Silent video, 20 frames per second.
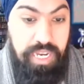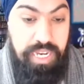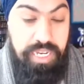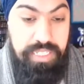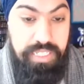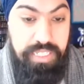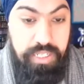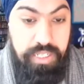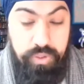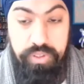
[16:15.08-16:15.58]

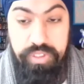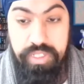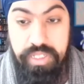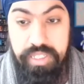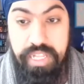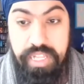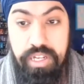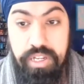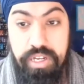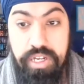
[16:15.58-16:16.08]
skills that
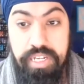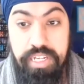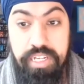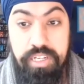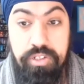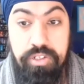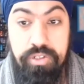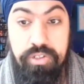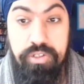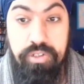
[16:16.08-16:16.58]
they're learning.
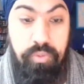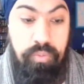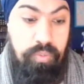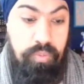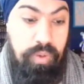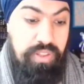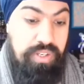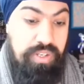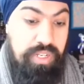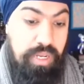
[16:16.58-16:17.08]
So
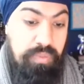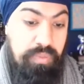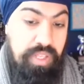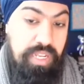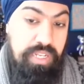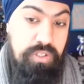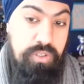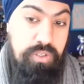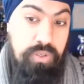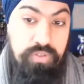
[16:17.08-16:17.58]
by the time they
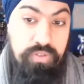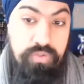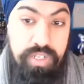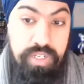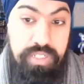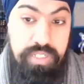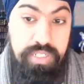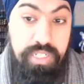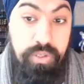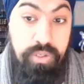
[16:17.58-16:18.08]
get to
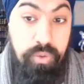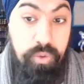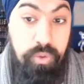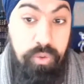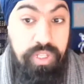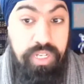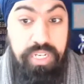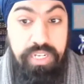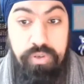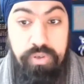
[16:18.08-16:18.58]
university or
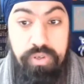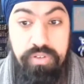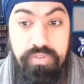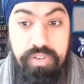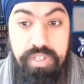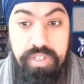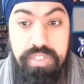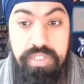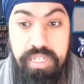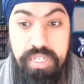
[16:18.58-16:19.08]
they leave
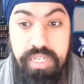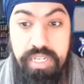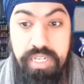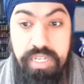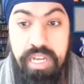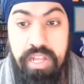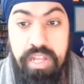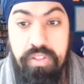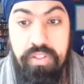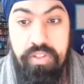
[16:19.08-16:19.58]
university,
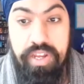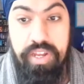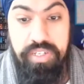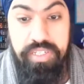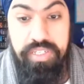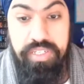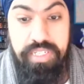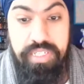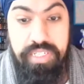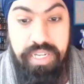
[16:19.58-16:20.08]
they
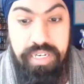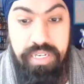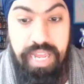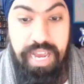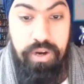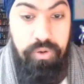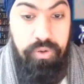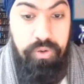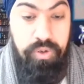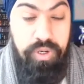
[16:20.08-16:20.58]
understand
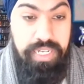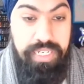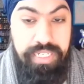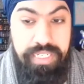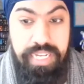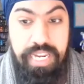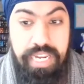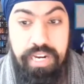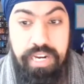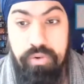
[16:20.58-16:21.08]
how
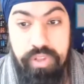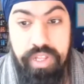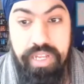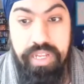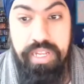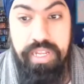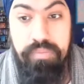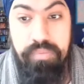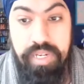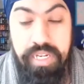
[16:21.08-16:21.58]
integral they
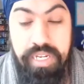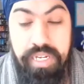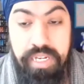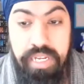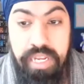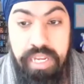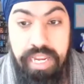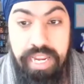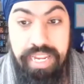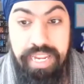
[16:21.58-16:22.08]
can be
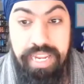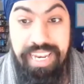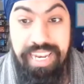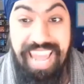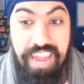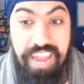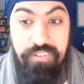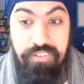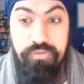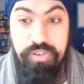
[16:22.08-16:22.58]
in
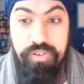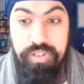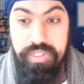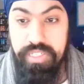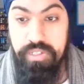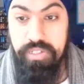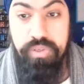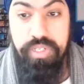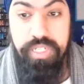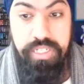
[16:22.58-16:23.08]
every
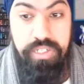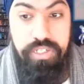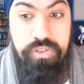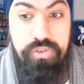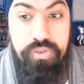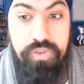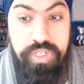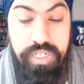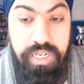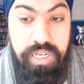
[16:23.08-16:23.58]
single
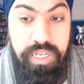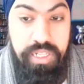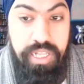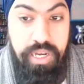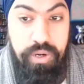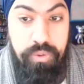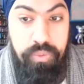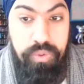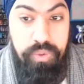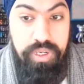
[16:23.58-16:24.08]
industry
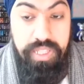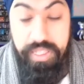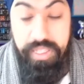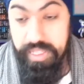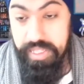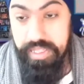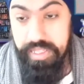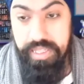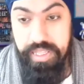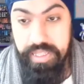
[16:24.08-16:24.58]

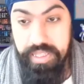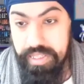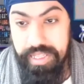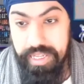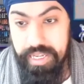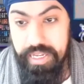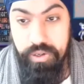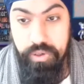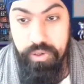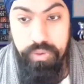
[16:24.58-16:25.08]
that they
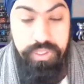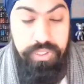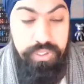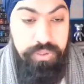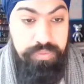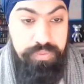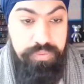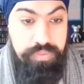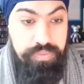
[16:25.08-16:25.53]
can go into.